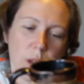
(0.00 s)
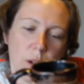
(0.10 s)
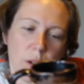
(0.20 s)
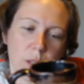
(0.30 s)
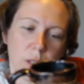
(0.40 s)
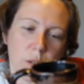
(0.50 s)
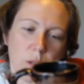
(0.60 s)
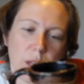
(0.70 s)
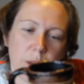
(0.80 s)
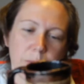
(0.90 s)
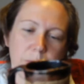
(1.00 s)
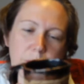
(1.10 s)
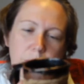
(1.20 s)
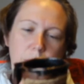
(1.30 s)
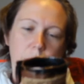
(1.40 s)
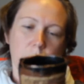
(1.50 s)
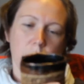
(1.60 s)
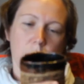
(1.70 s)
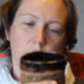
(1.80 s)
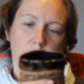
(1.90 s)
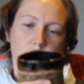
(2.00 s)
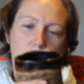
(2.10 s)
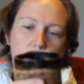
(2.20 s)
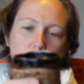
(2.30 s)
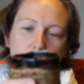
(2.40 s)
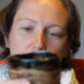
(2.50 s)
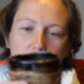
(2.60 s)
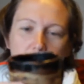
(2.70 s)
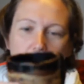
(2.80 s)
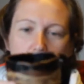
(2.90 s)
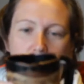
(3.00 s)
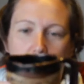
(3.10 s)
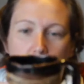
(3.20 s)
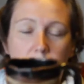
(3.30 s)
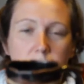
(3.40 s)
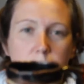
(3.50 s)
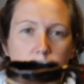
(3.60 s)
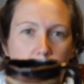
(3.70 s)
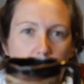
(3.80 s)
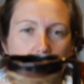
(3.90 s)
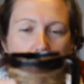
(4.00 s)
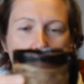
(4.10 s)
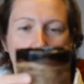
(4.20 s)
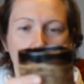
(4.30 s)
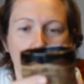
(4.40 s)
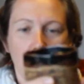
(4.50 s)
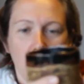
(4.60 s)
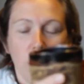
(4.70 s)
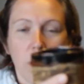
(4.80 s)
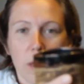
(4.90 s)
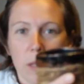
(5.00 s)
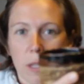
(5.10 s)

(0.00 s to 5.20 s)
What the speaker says: also like the decoration is abstract, but when you look at it, you can